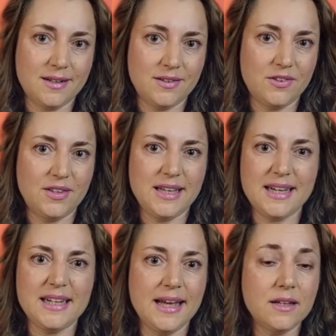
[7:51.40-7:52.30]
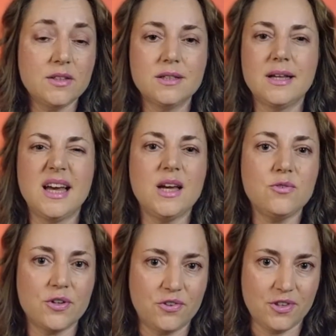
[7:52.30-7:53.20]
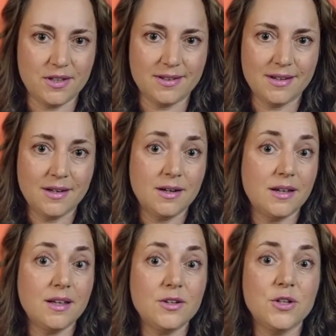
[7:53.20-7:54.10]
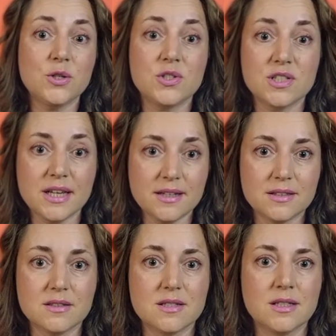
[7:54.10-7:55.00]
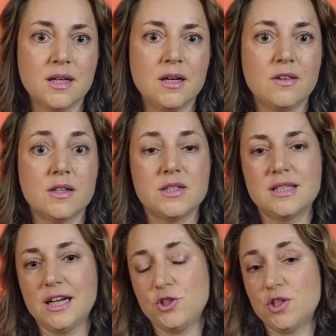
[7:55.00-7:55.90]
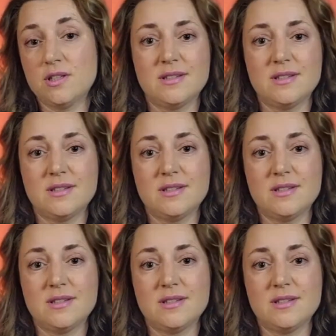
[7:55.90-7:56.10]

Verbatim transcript: they can handle everything ignore signals such as